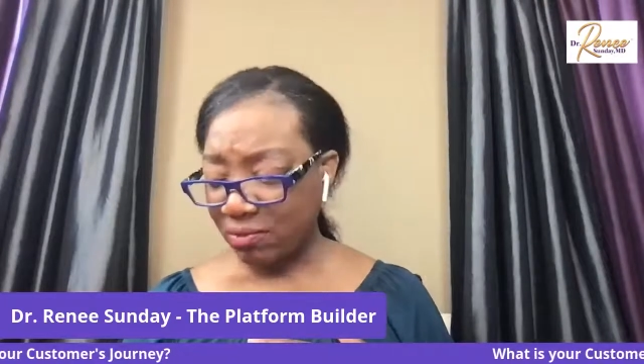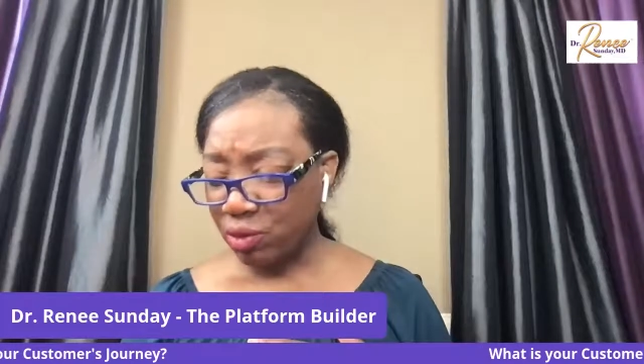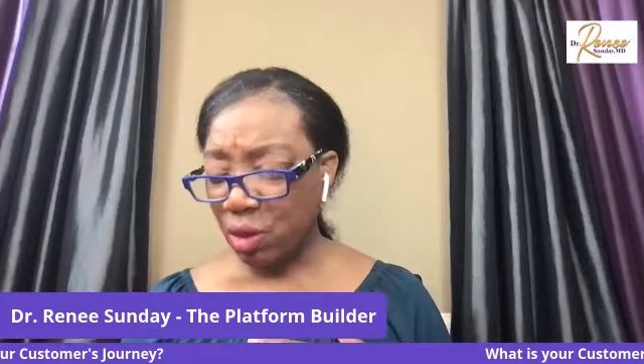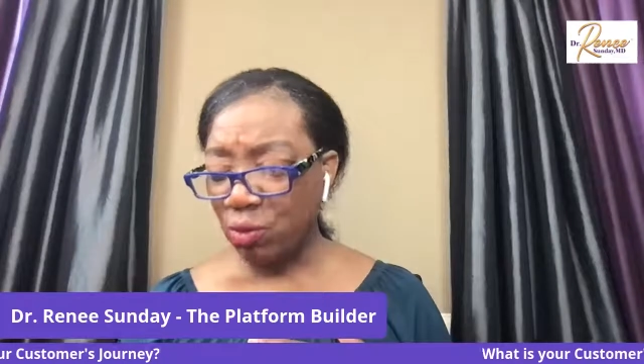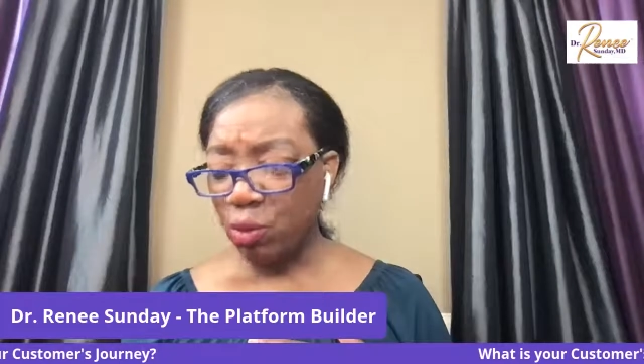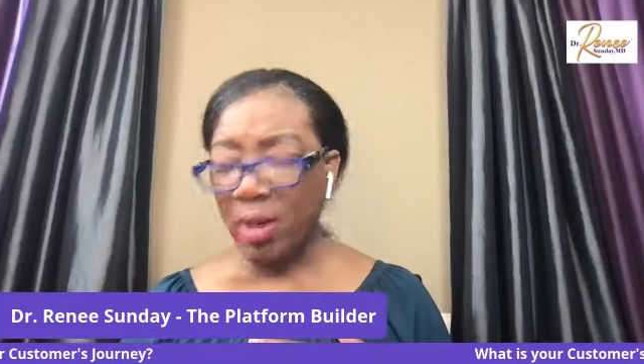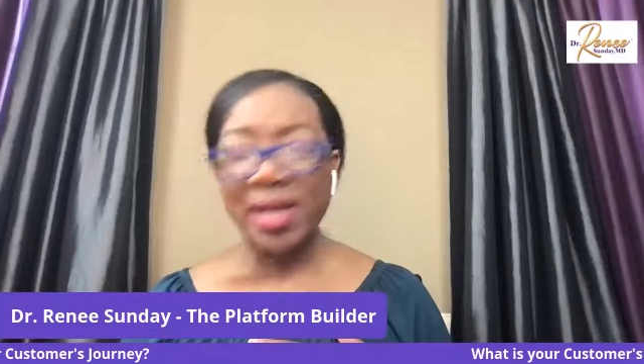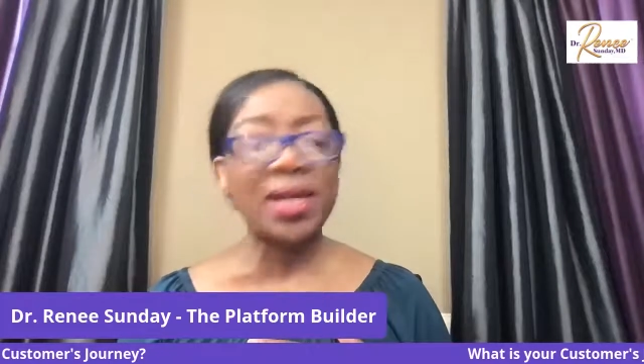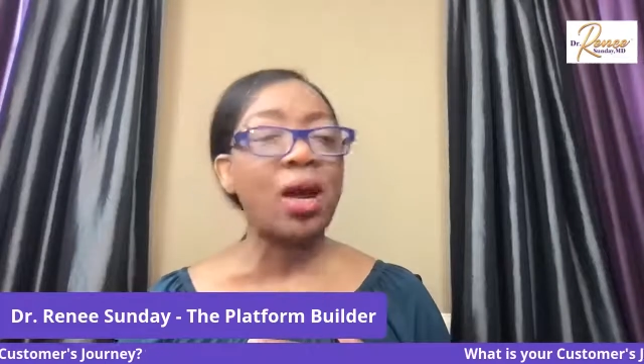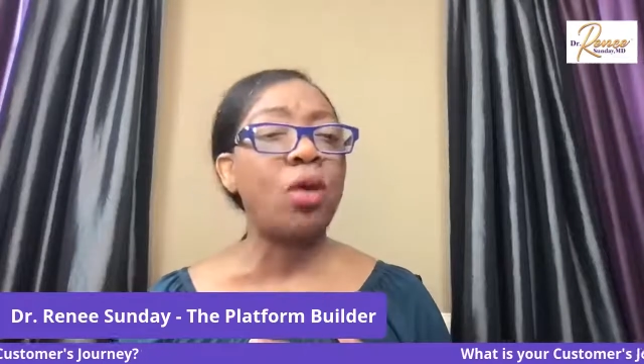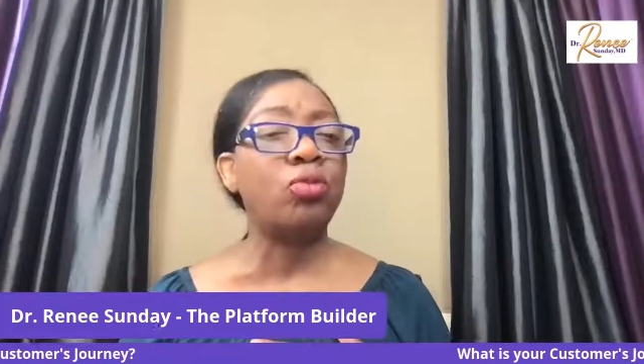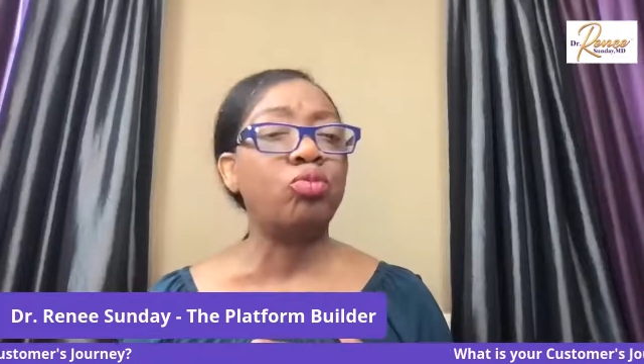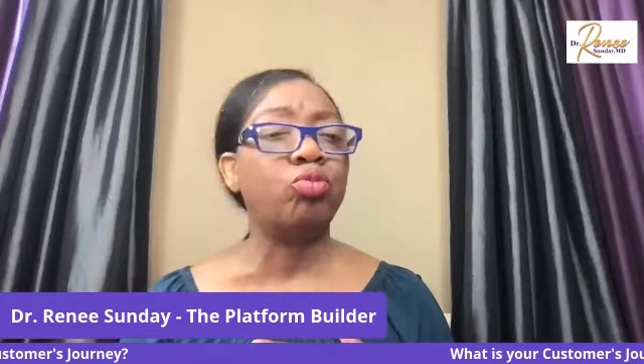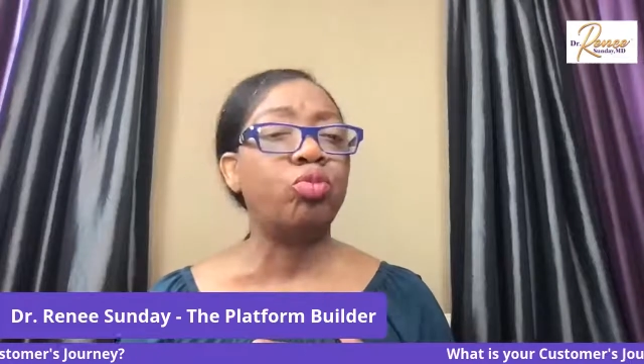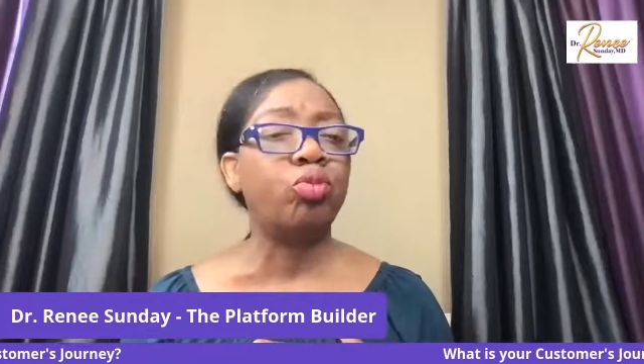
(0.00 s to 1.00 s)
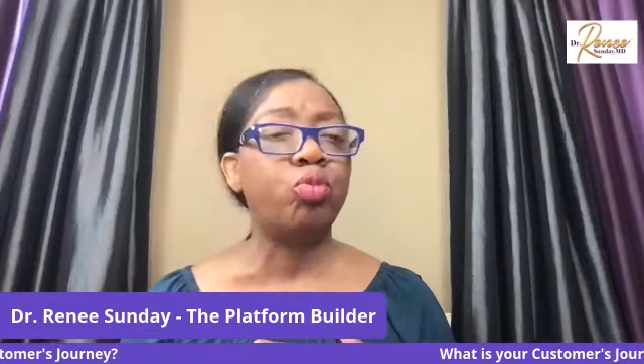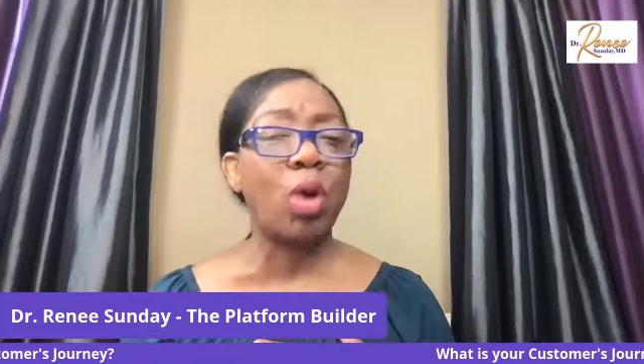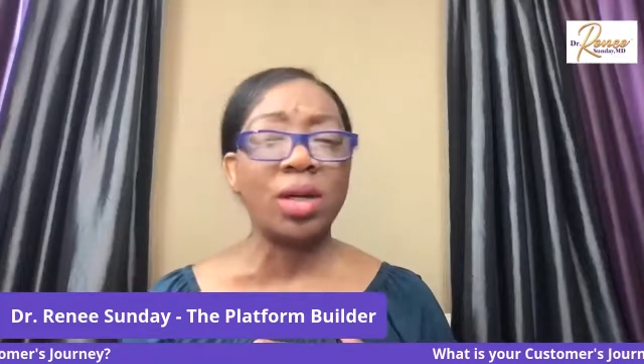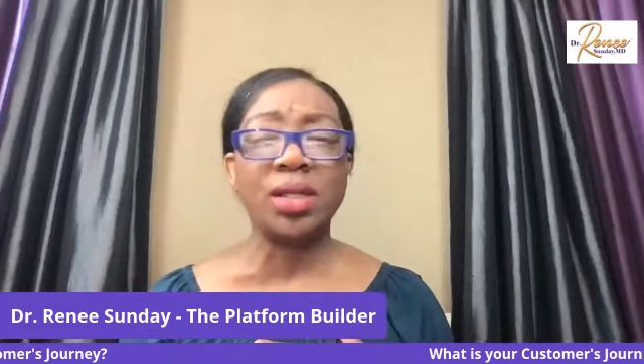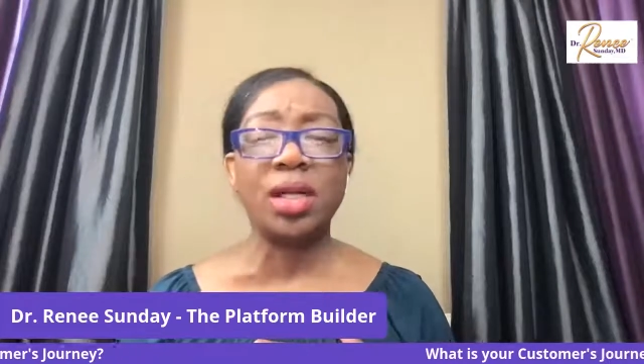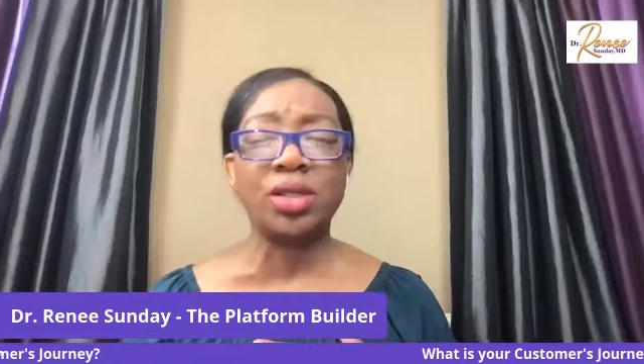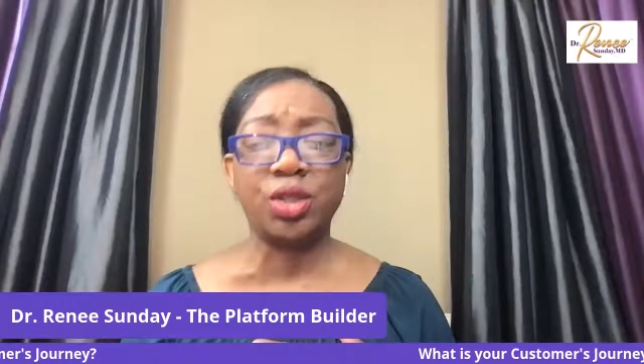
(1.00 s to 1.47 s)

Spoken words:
when we don't want to